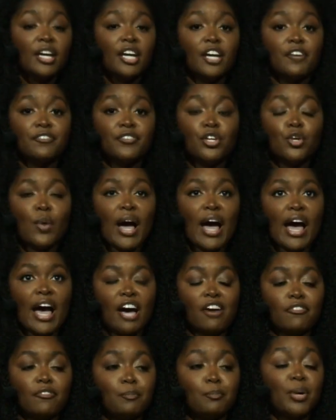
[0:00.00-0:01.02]
If you
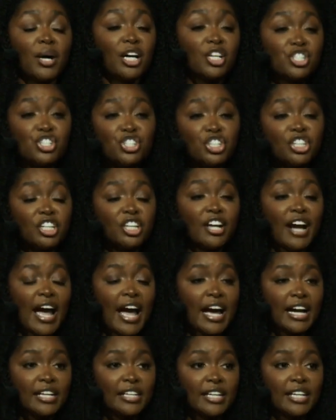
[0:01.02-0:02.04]
have pustular
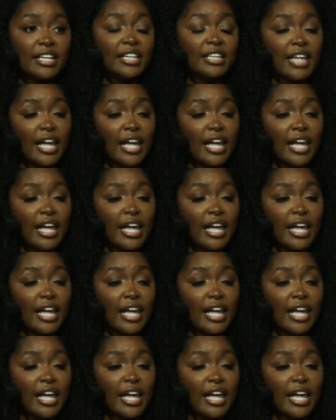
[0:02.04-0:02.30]
acne,